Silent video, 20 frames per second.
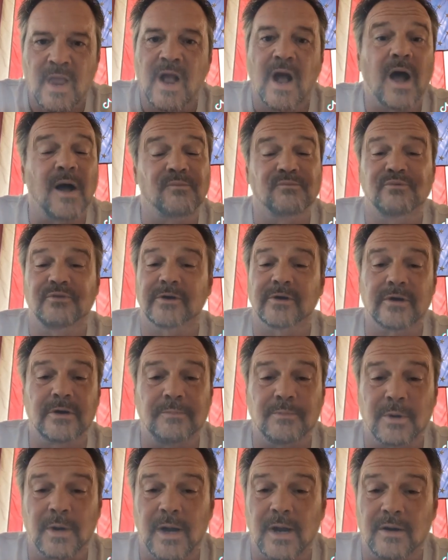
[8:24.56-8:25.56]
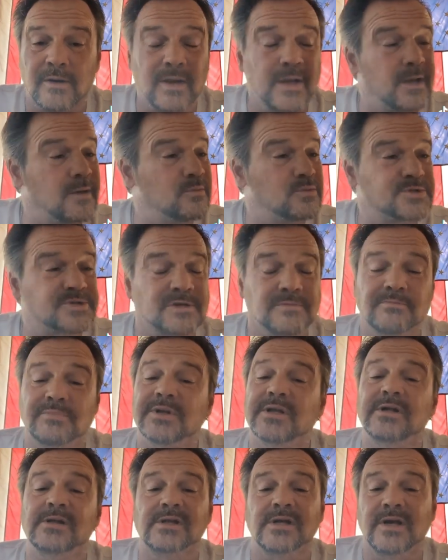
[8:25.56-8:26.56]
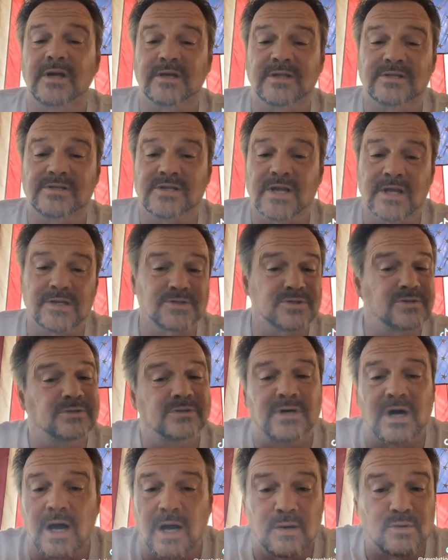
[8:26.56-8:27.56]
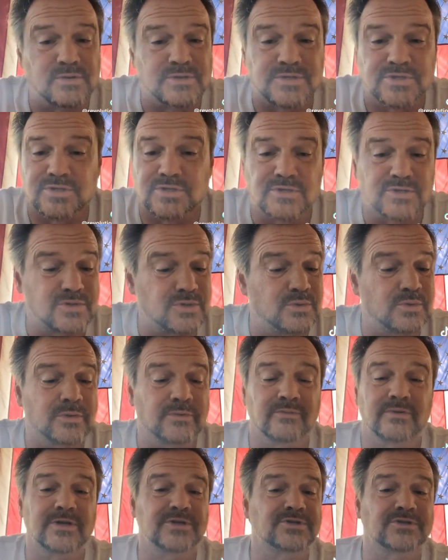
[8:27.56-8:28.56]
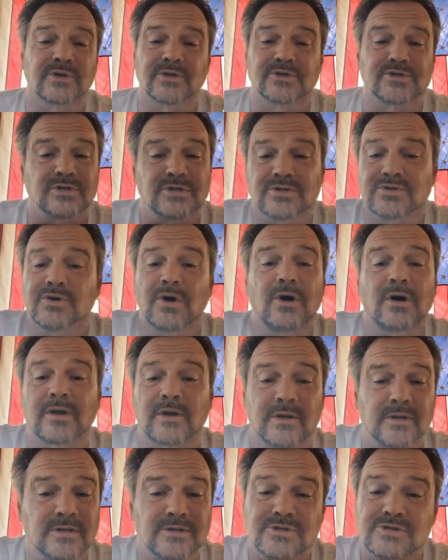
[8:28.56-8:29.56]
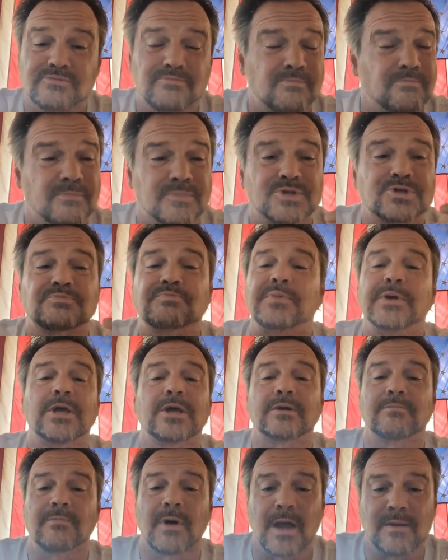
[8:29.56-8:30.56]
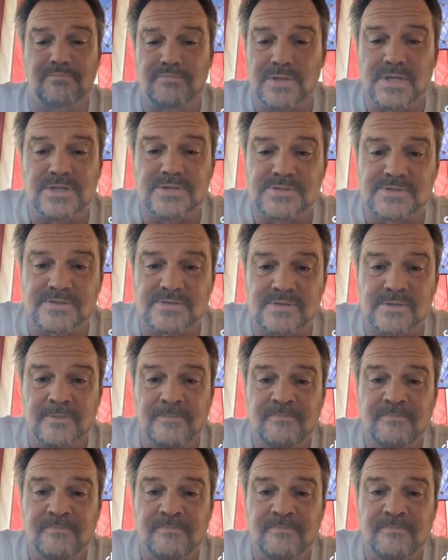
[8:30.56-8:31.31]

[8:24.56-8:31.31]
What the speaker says: I'm very proud. It was completely unintentional. I was just doing research and talking and speaking my piece.